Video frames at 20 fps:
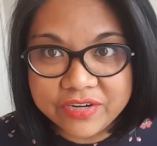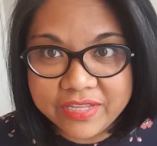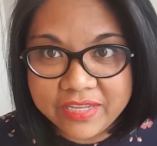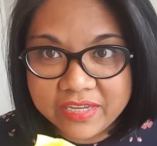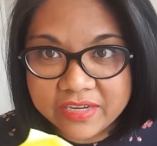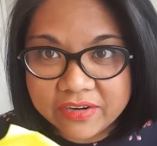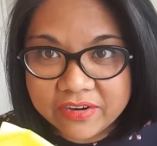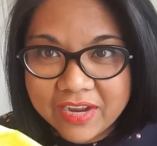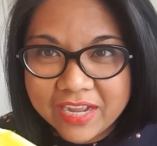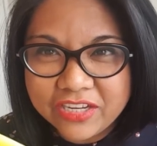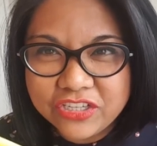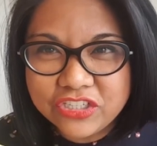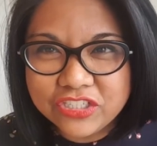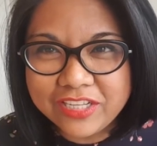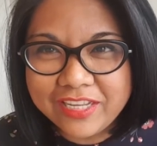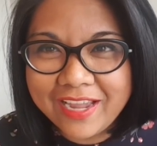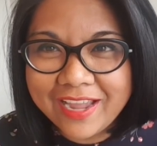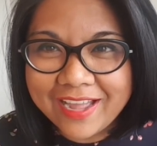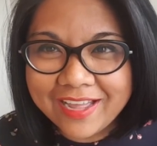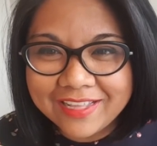in here
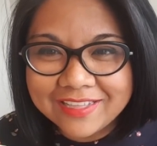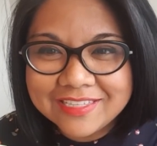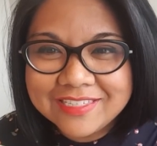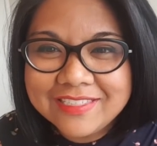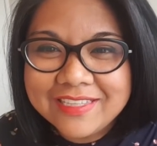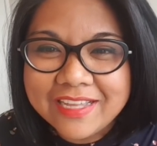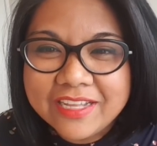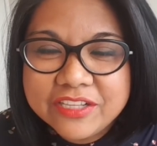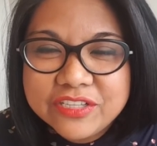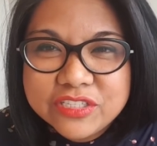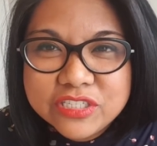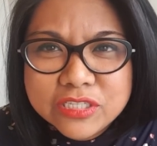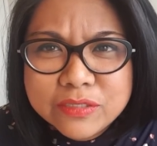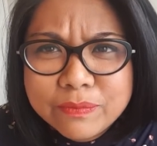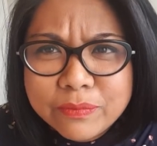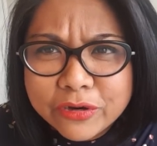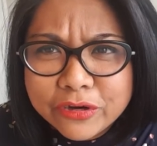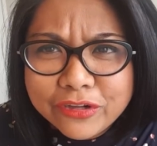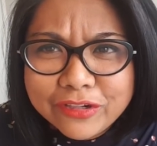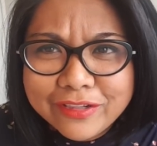actually adds that
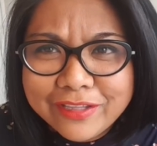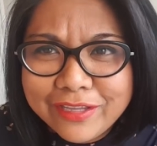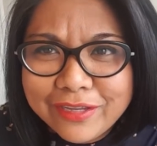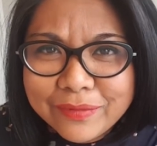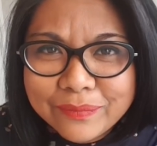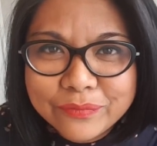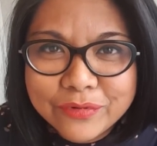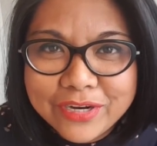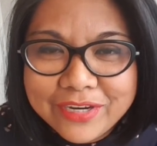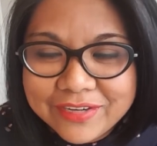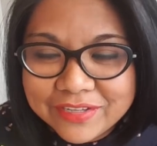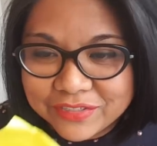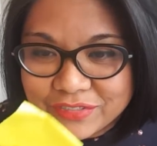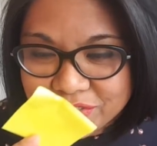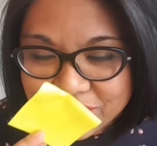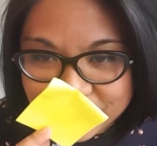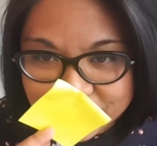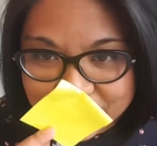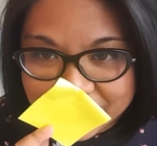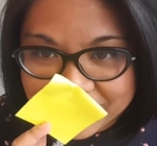sparkling brightness
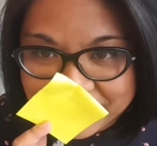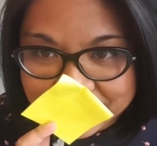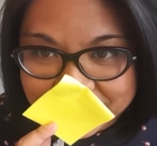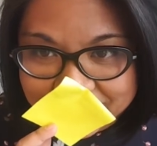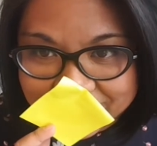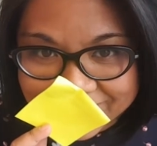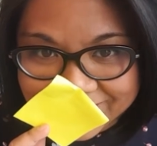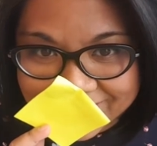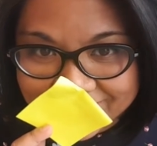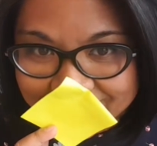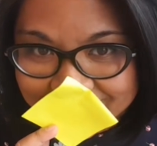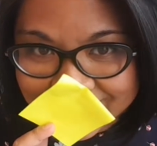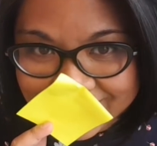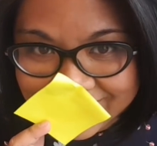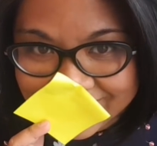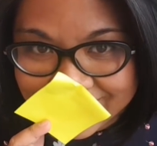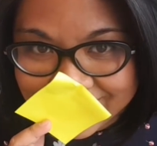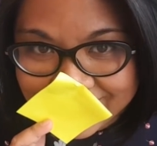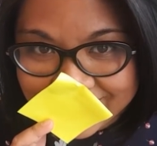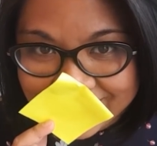to it.
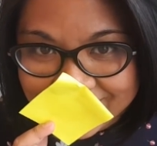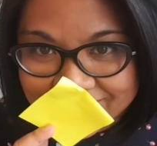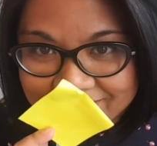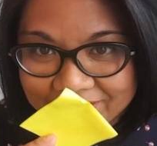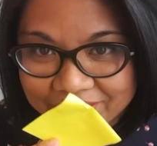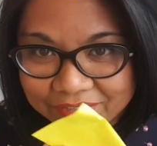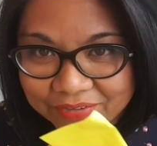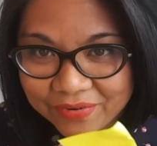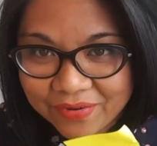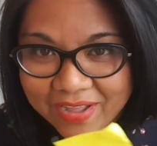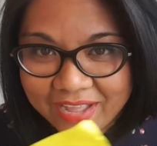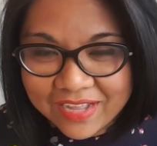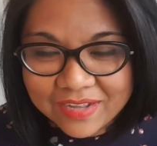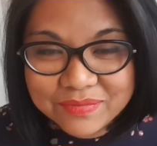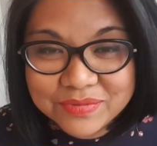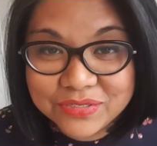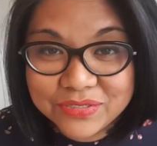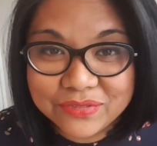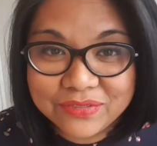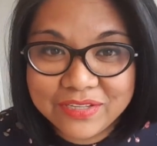So
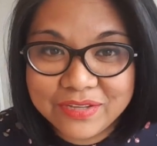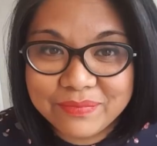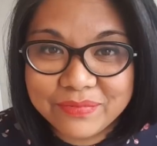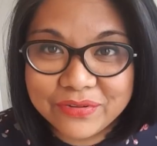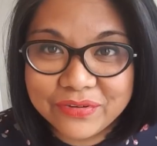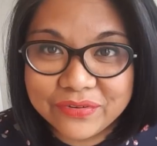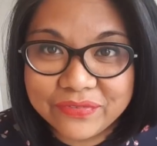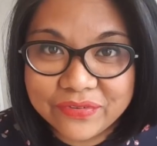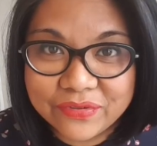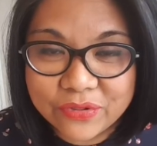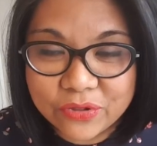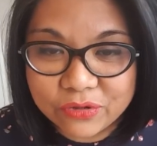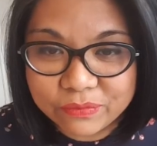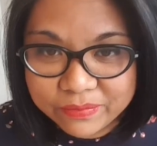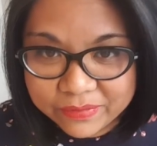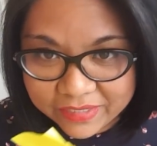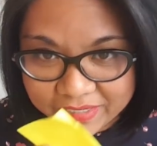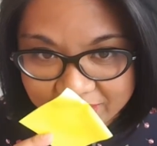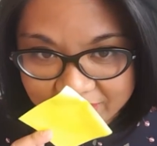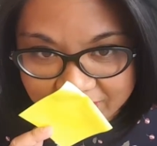absolutely beautiful
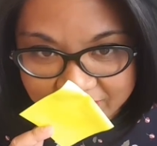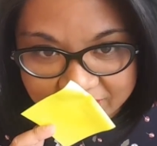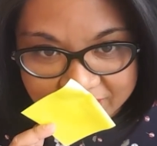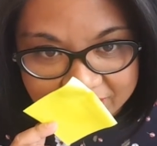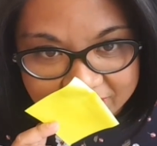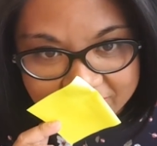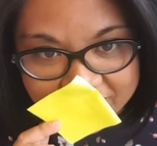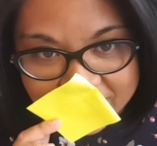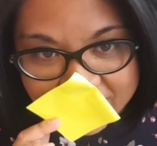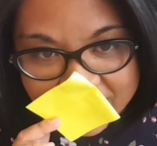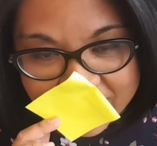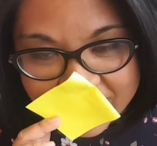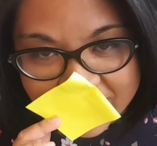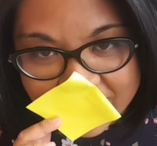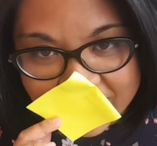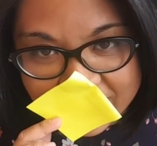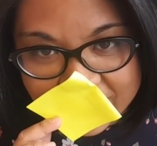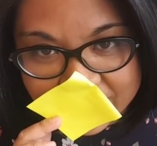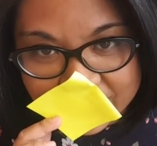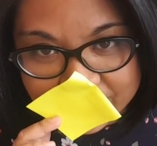opening.
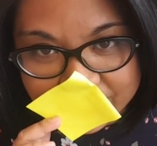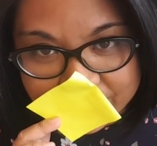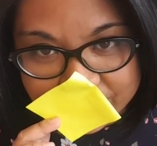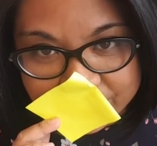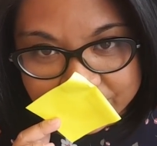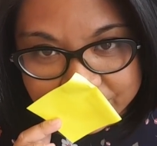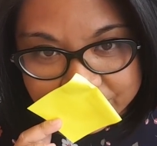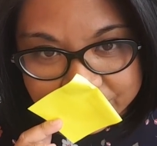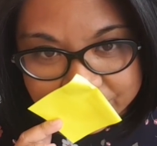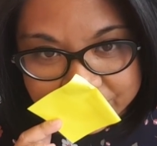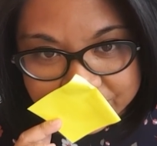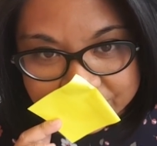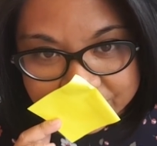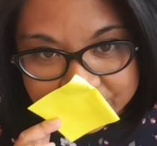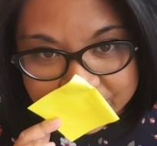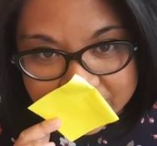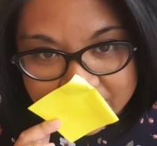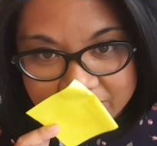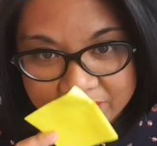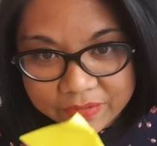The
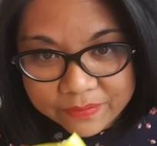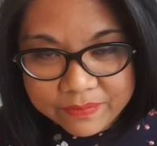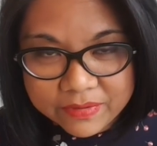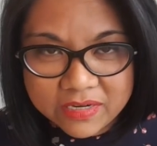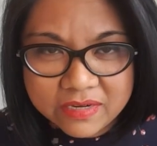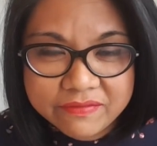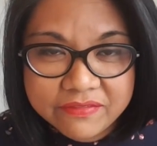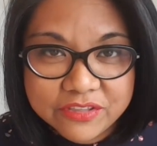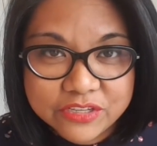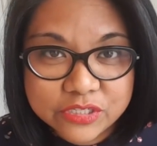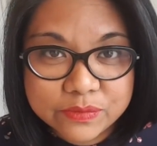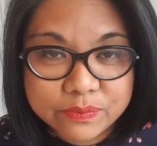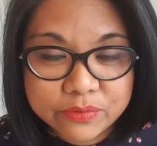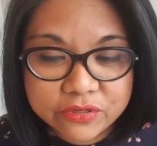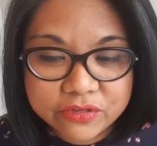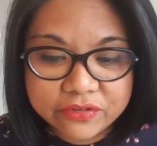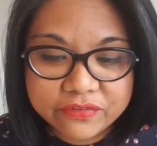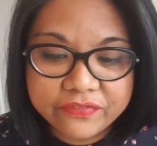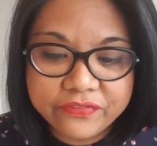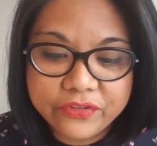mid of this
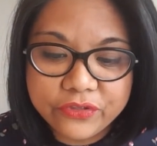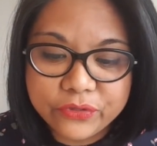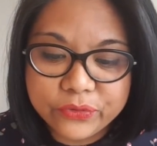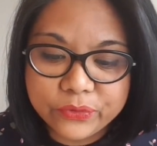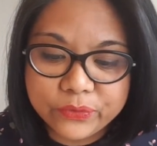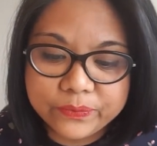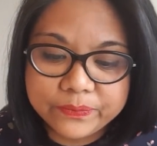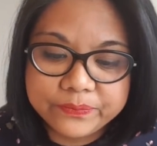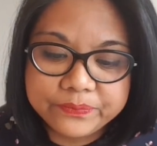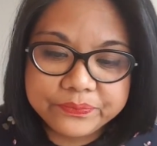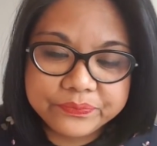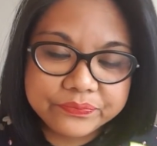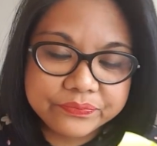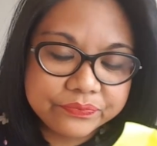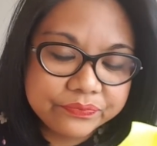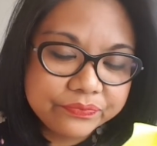perfume,